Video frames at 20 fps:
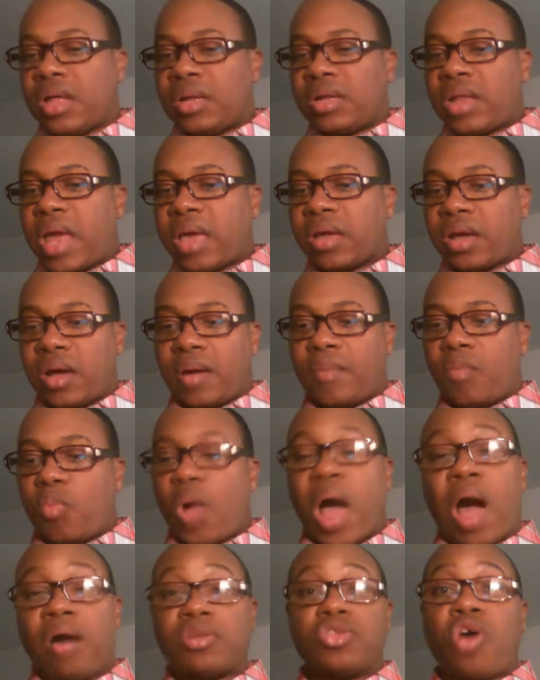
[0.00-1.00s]
Like
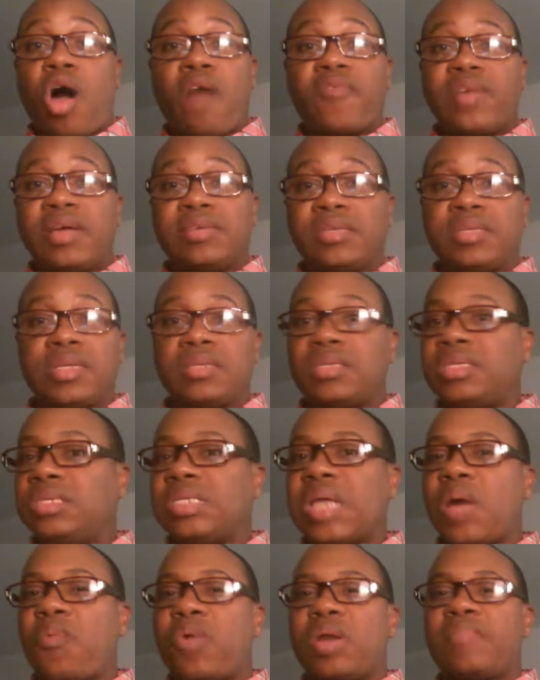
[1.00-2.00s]
Wild Dog, for instance. He's
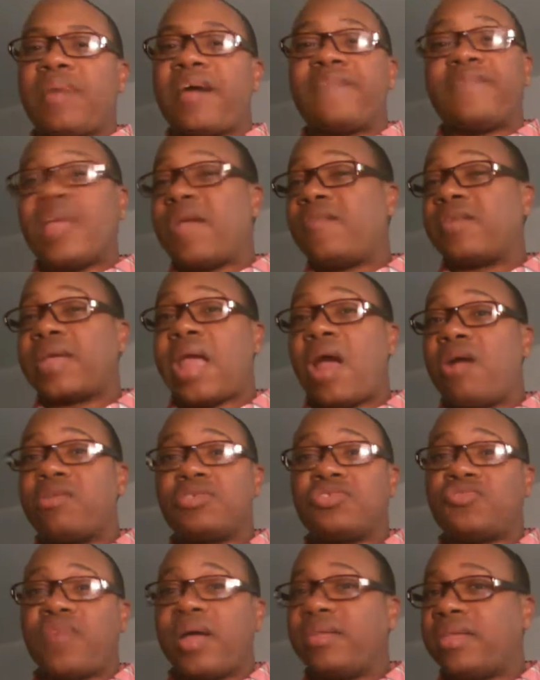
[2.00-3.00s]
not one of my favorite
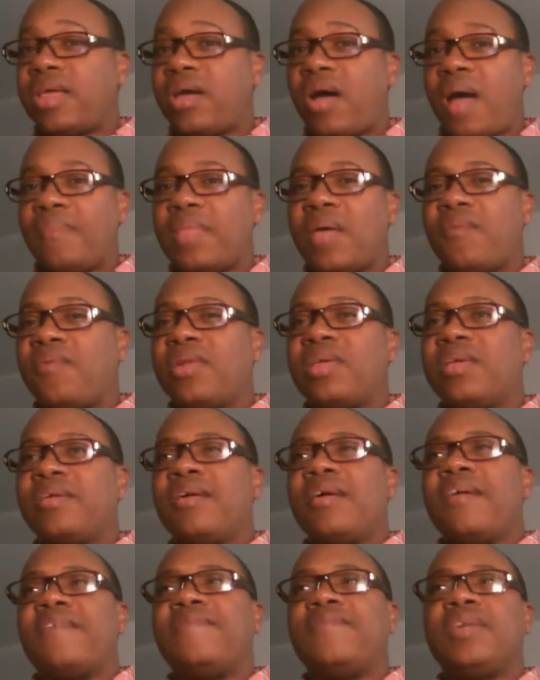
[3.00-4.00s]
characters right now. I'm not really
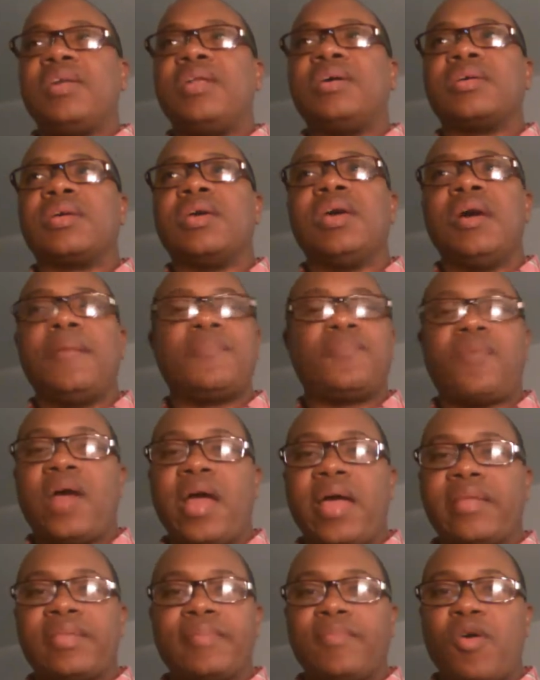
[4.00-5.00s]
feeling him right
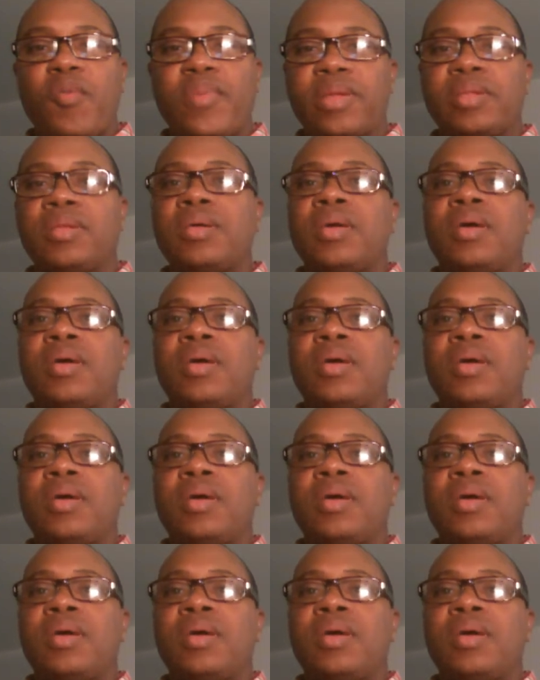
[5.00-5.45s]
at the moment.